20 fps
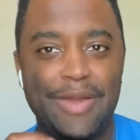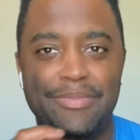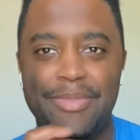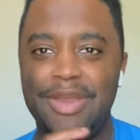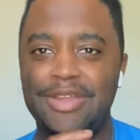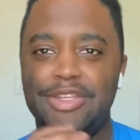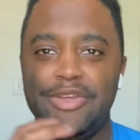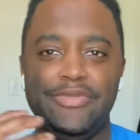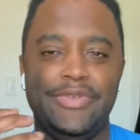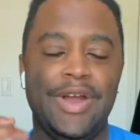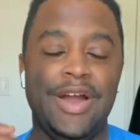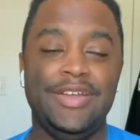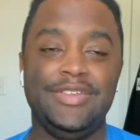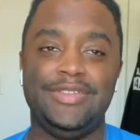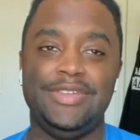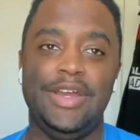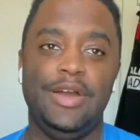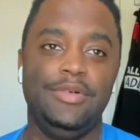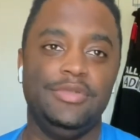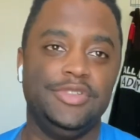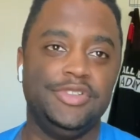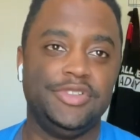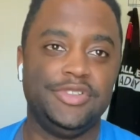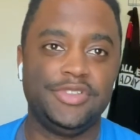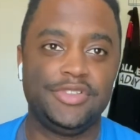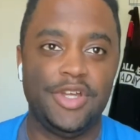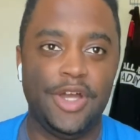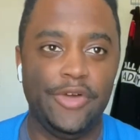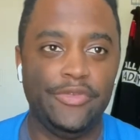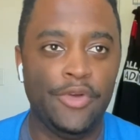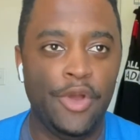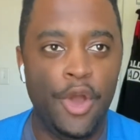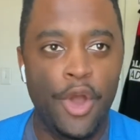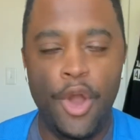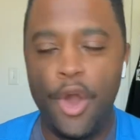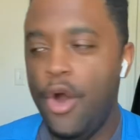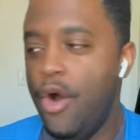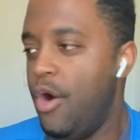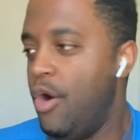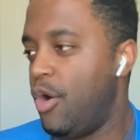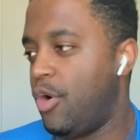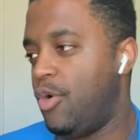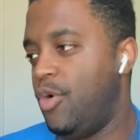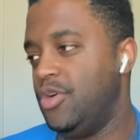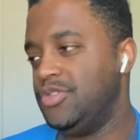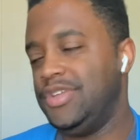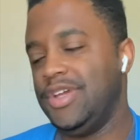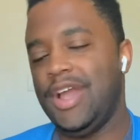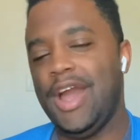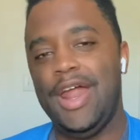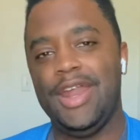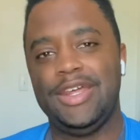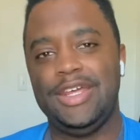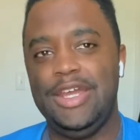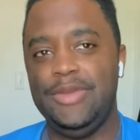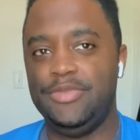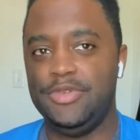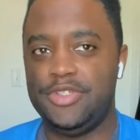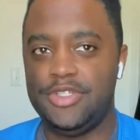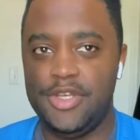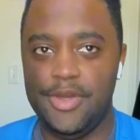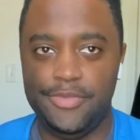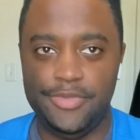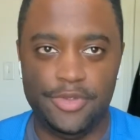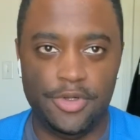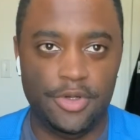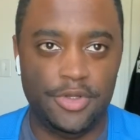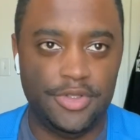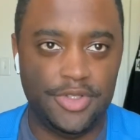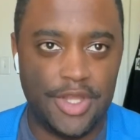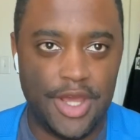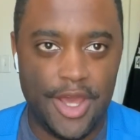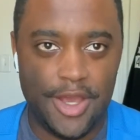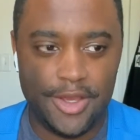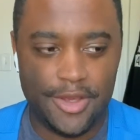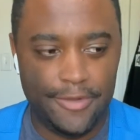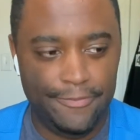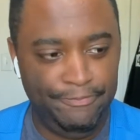Make different kind of sandwiches and stuff. Of course, I gotta keep the chips on deck.